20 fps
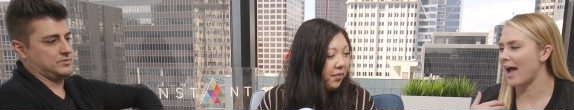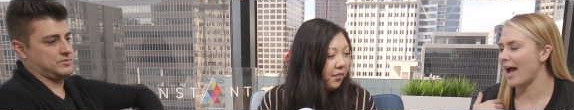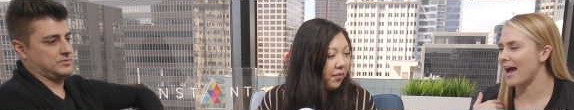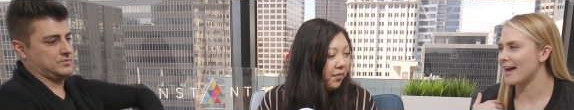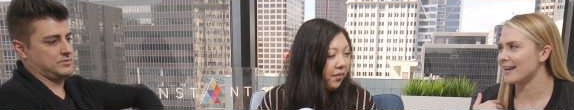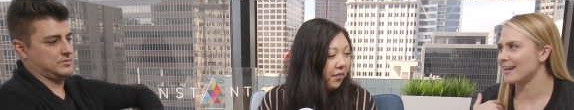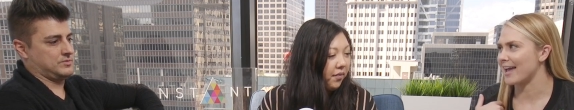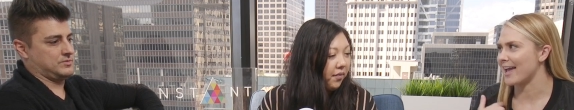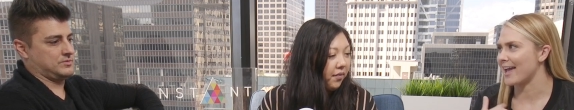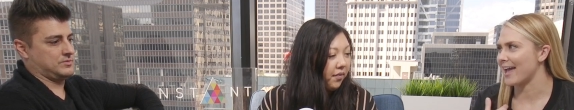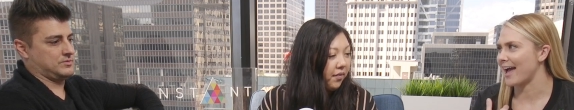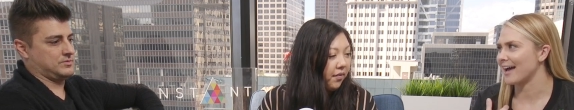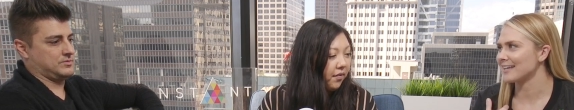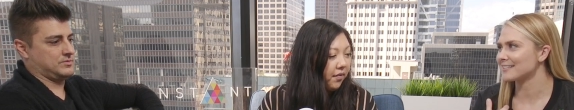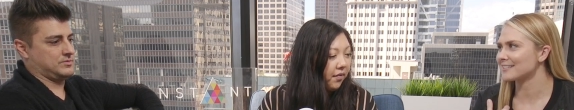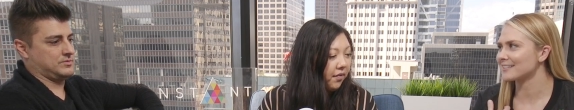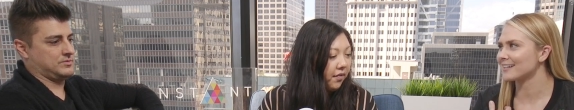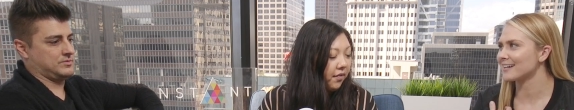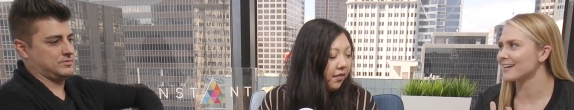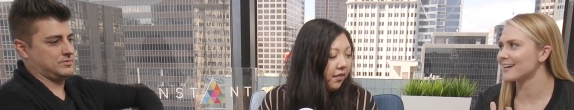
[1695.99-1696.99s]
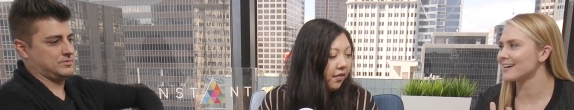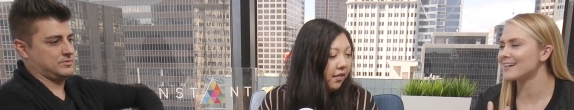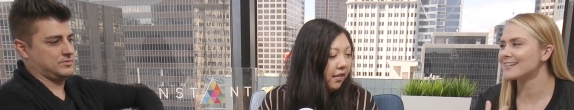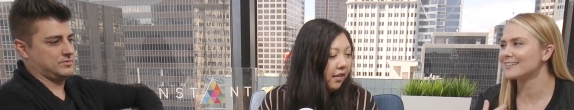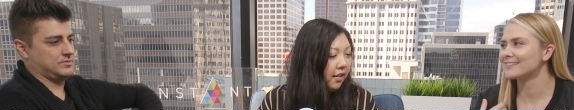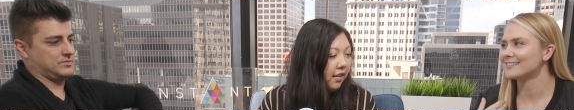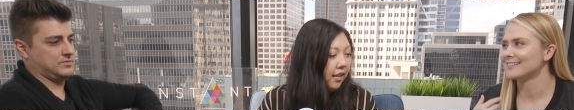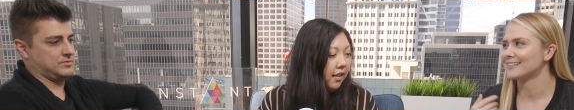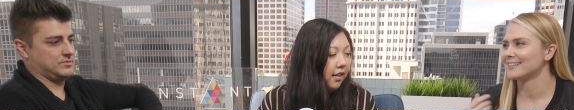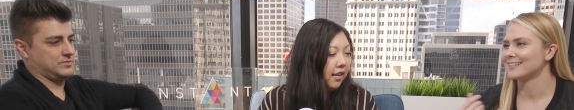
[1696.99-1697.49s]
Speaker 1: at a Hasika,
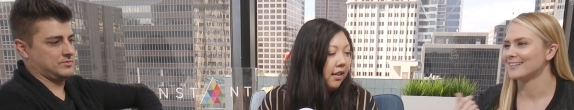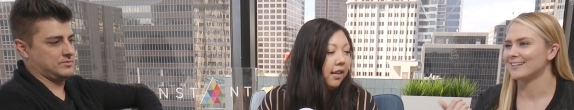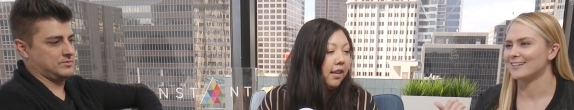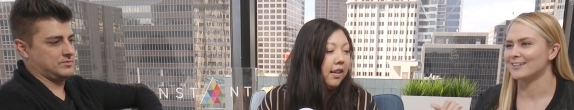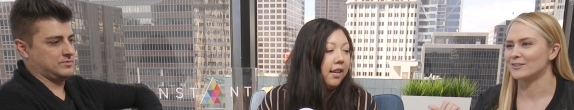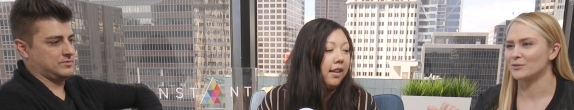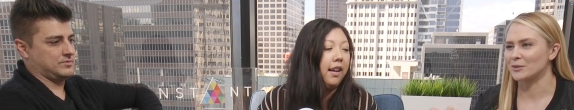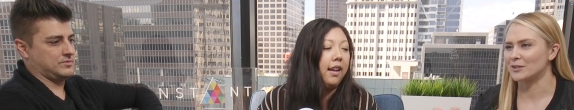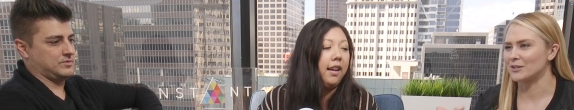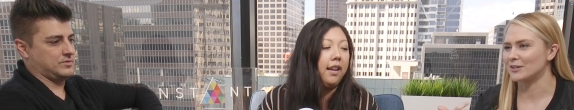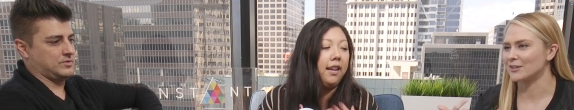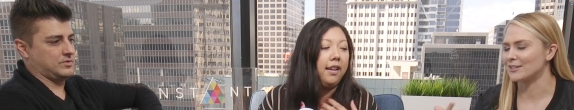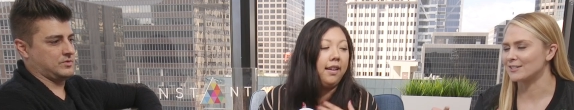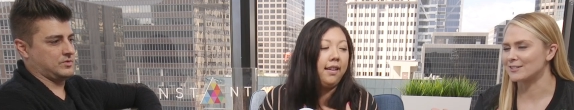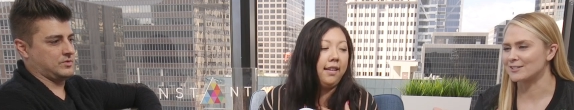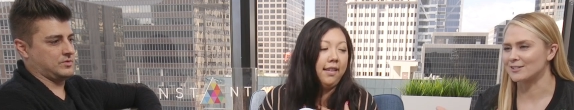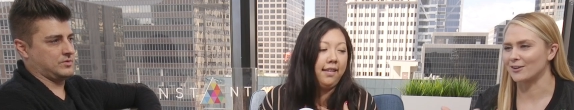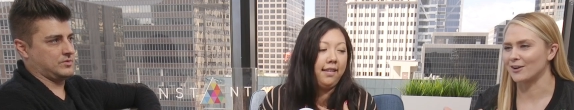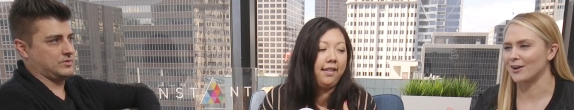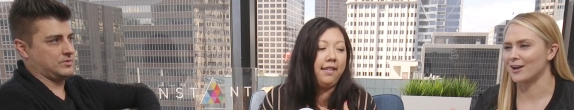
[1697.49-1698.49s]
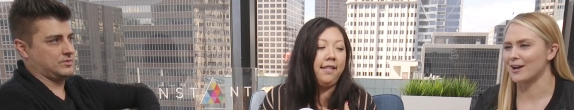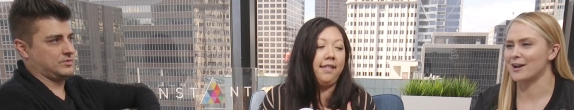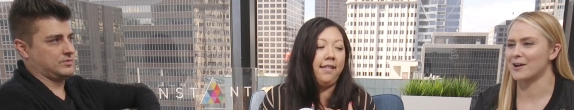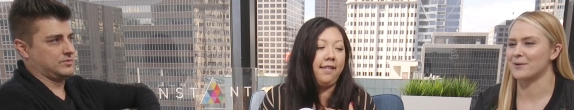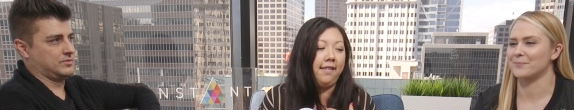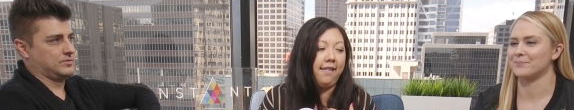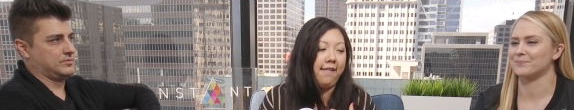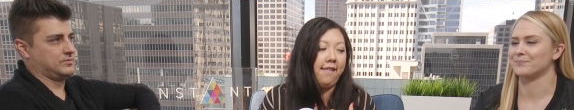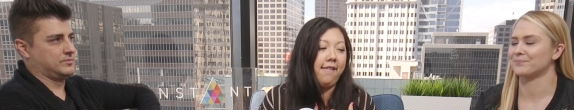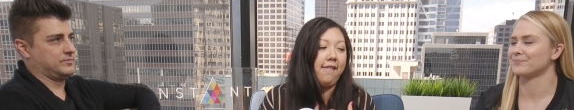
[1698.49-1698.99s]
Twitter,
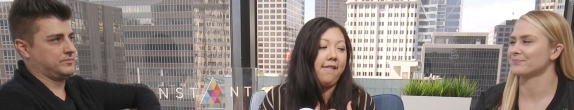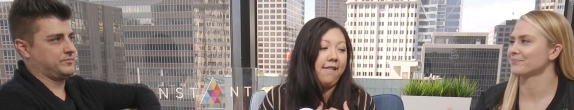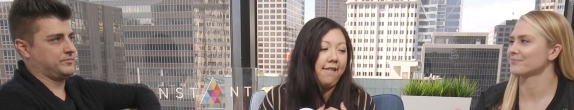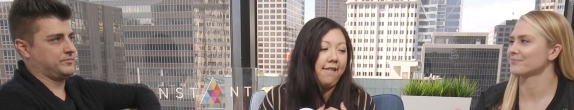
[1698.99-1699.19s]
Instagram,